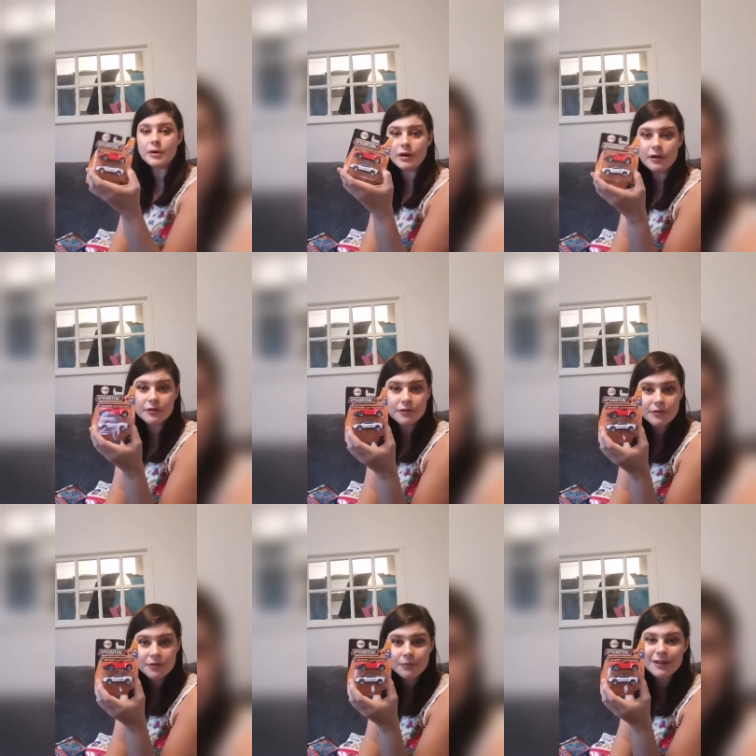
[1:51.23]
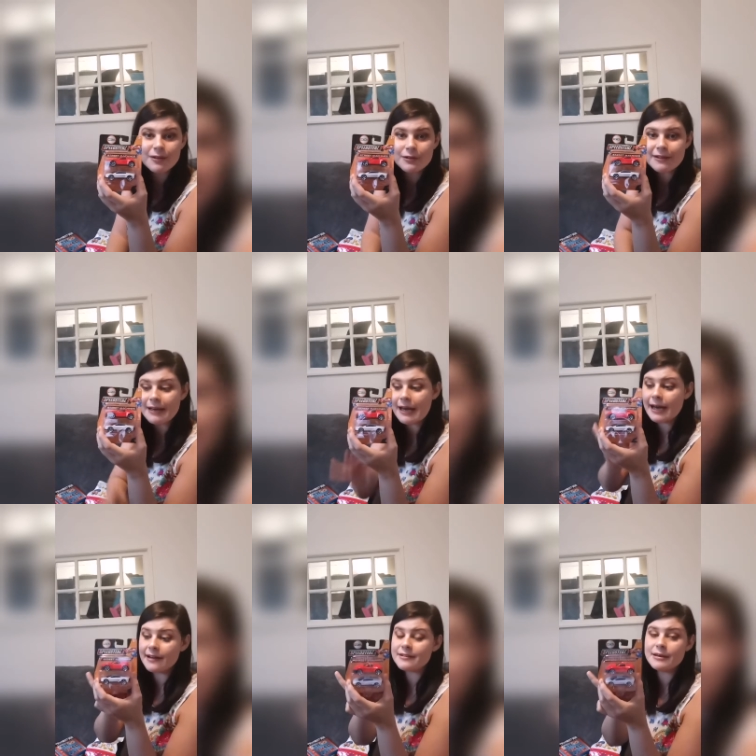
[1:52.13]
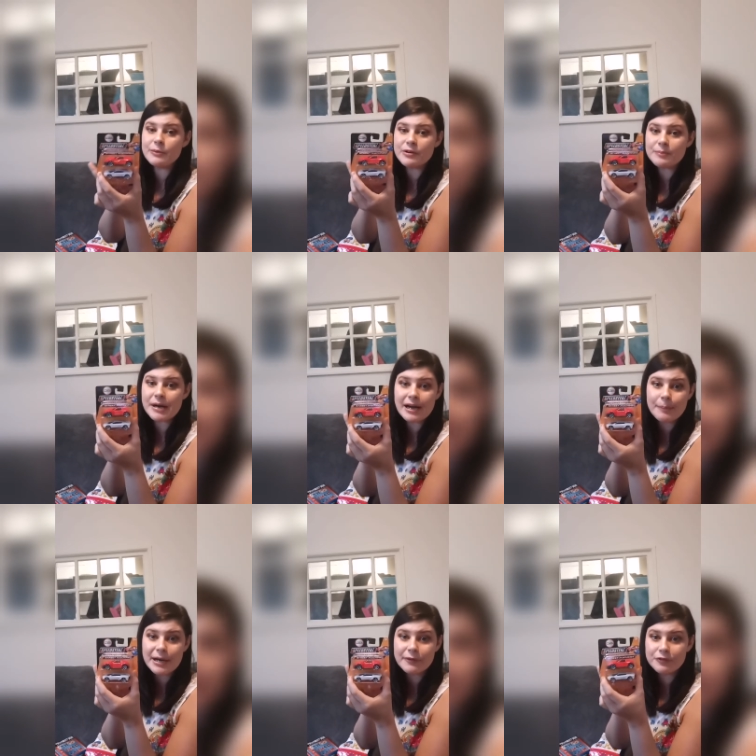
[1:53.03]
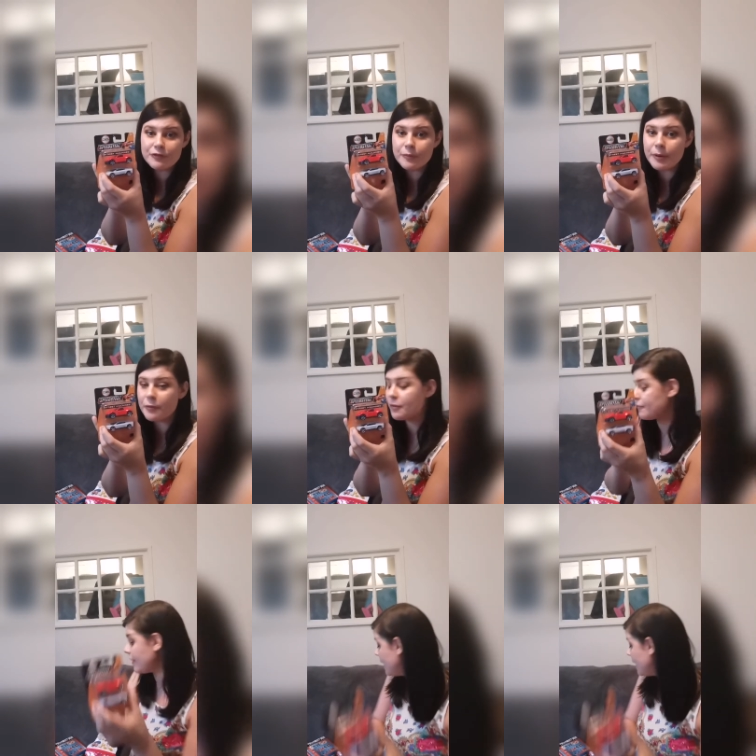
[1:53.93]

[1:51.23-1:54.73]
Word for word: we got some little cards and it was a pound for both of